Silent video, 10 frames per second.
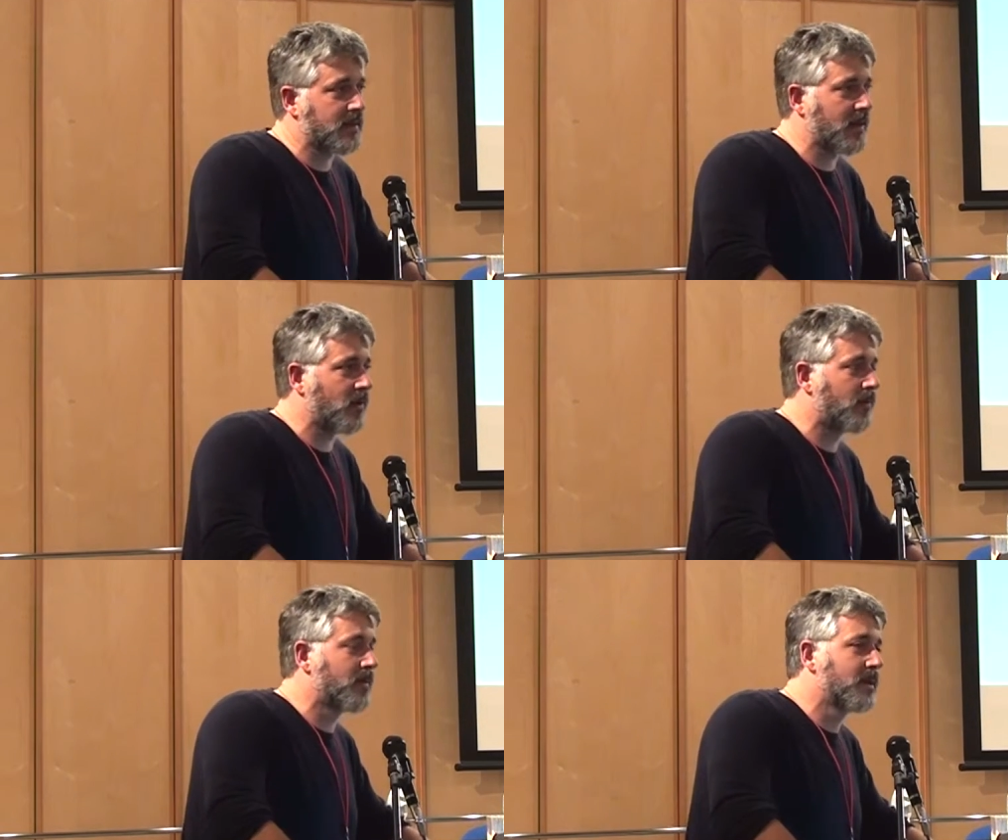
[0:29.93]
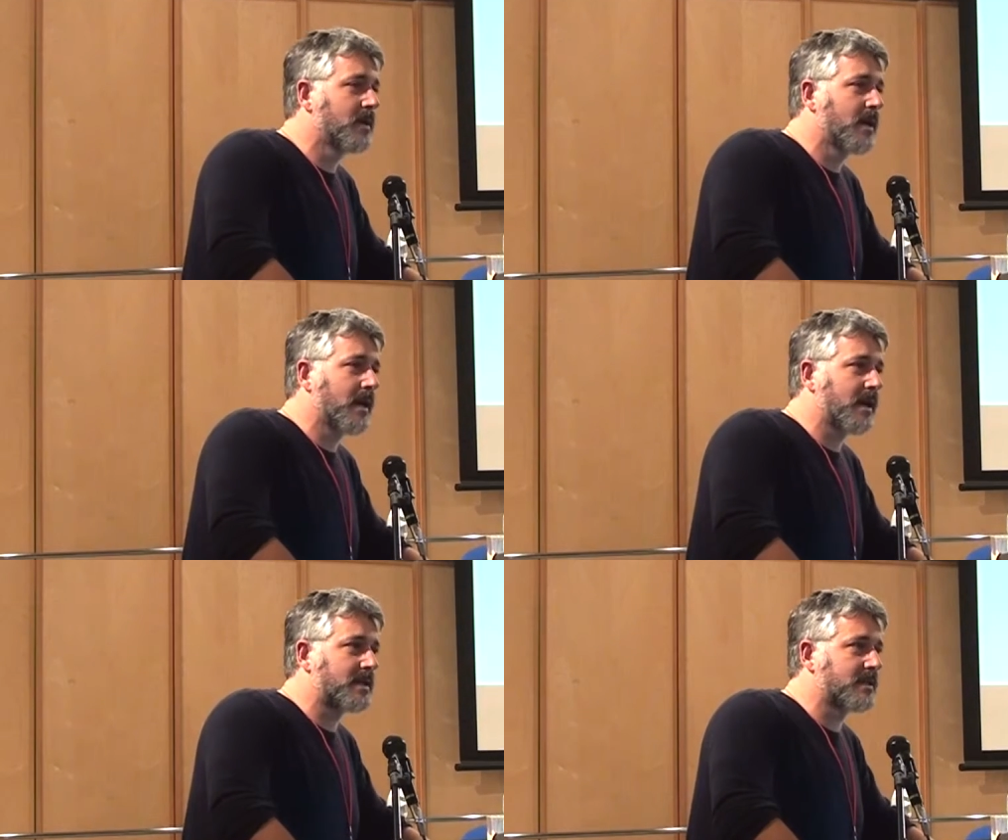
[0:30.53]
I hope
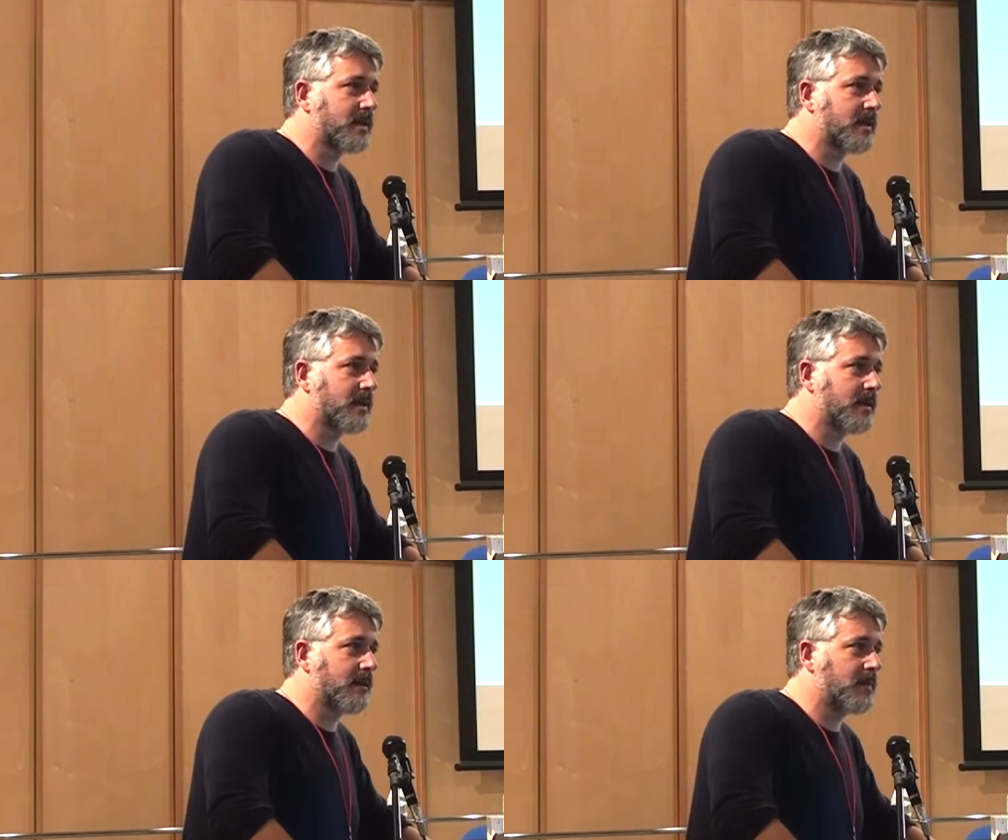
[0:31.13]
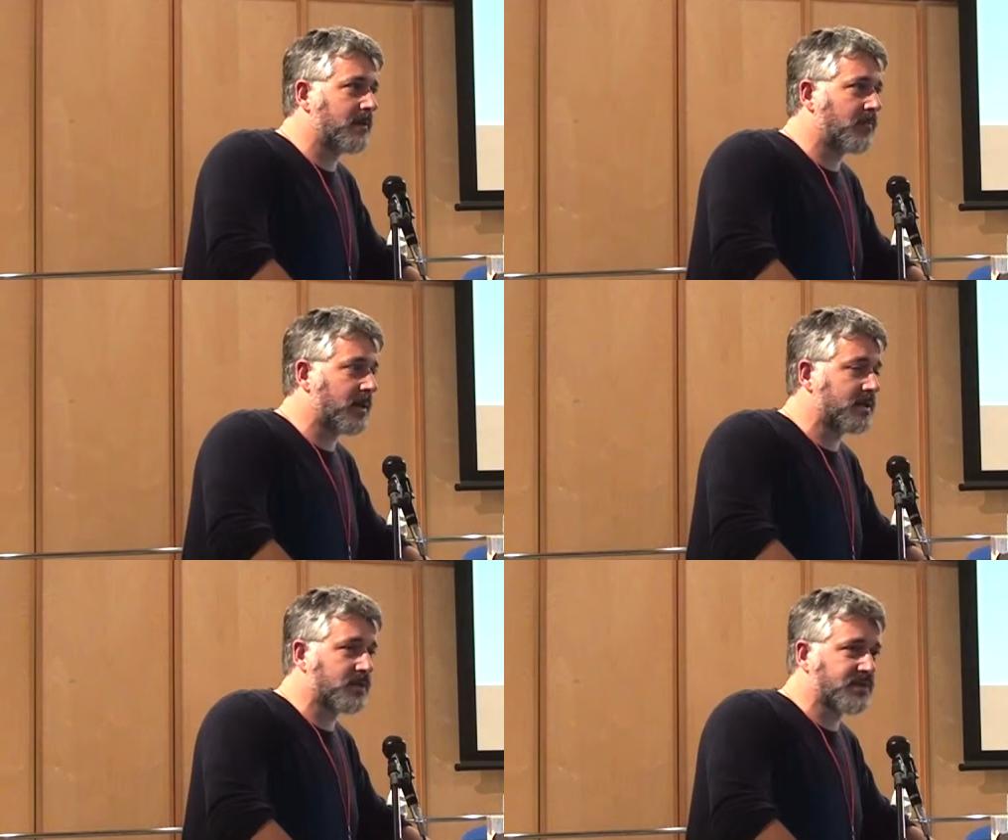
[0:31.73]
it's uh, been
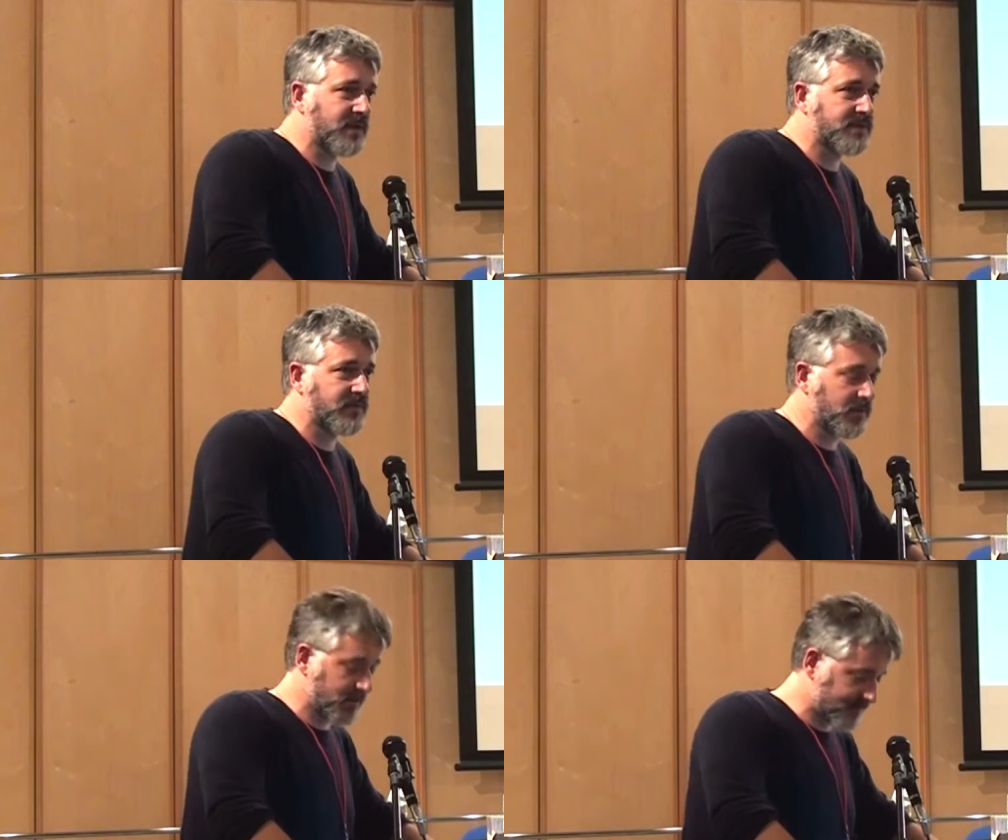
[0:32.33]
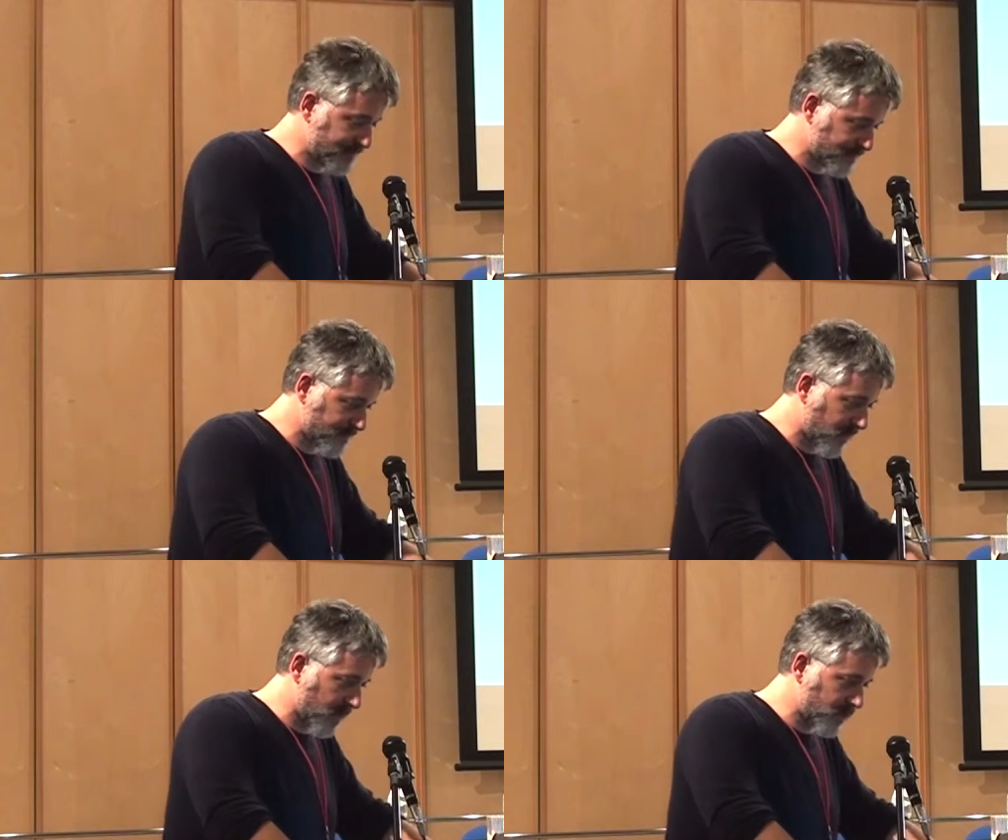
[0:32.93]
really successful.
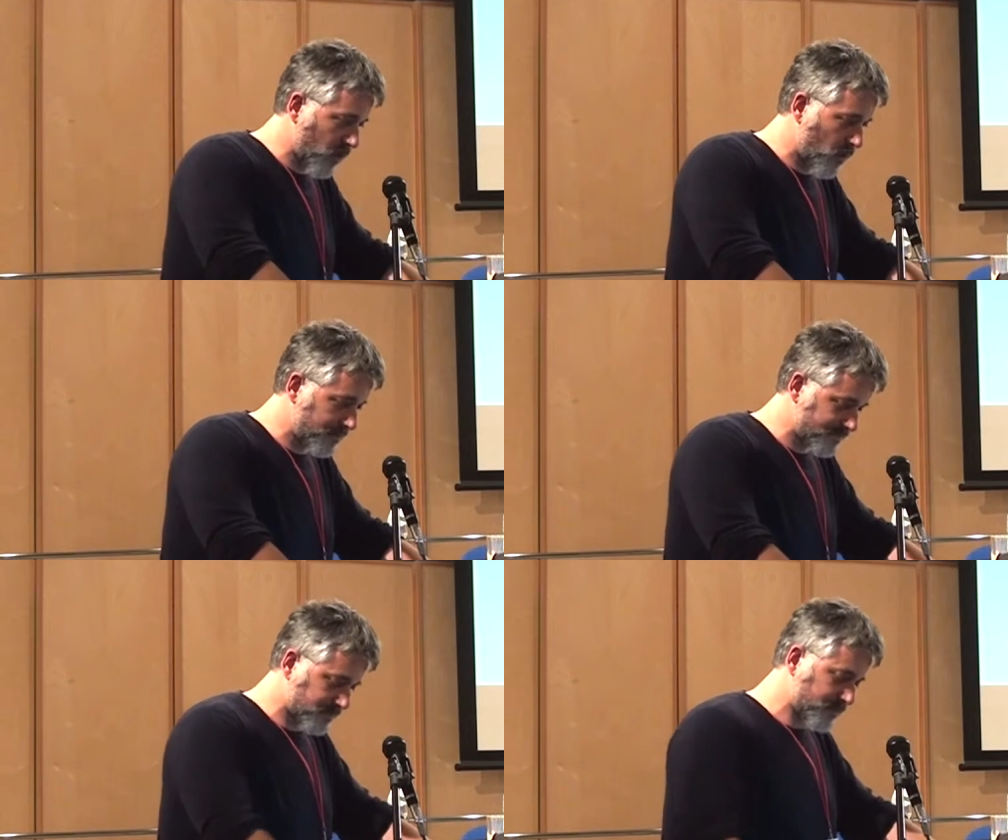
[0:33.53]
So,